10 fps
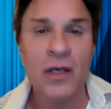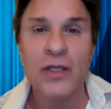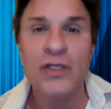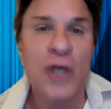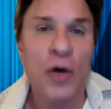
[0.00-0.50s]

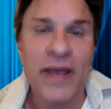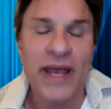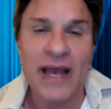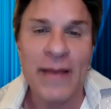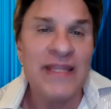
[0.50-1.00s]
So be
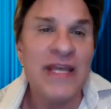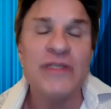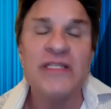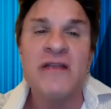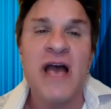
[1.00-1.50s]
it. I mean, there
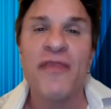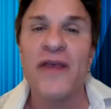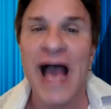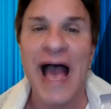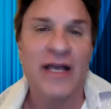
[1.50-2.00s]
was
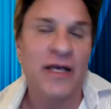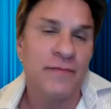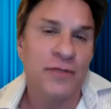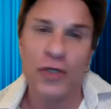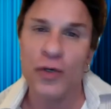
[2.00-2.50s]
nothing I
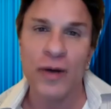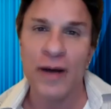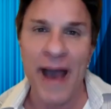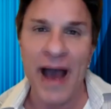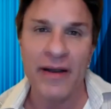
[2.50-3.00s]
could do
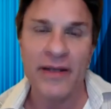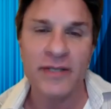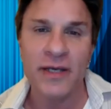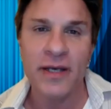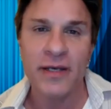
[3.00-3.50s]
about it.
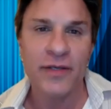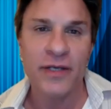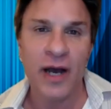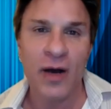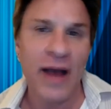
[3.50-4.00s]
You
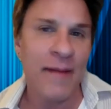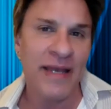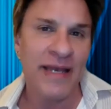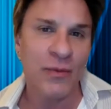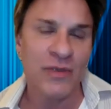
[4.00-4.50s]
know, I
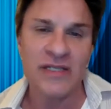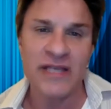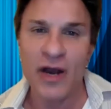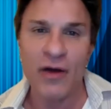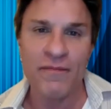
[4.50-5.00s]
mean, it was
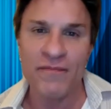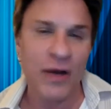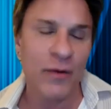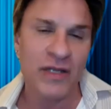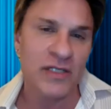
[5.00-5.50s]
their
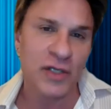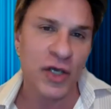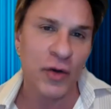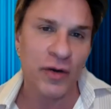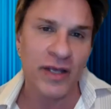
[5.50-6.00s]
their
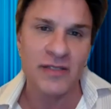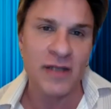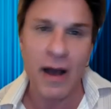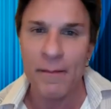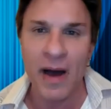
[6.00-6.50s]
insecurities,
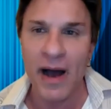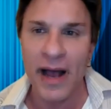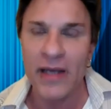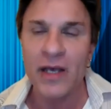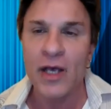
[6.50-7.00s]
not
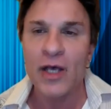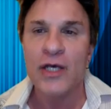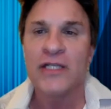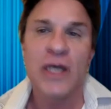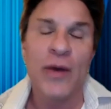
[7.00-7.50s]
mine.
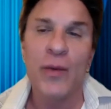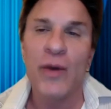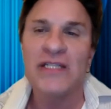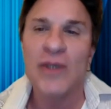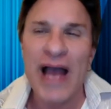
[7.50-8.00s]
So
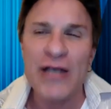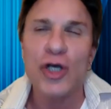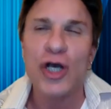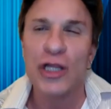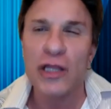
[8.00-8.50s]
anyway, so I
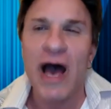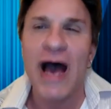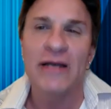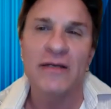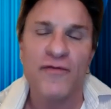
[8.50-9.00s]
took a
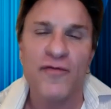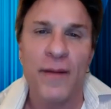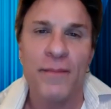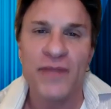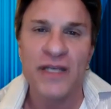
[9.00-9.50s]
lot
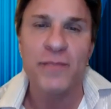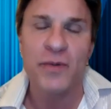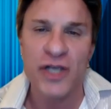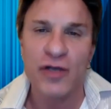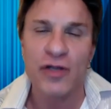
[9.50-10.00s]
from this
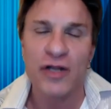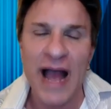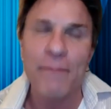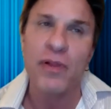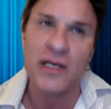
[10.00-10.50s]
particular
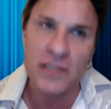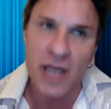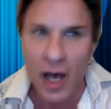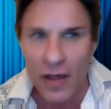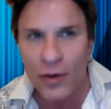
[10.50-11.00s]
guy, plus
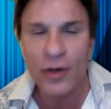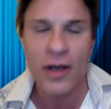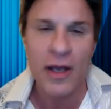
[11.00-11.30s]
other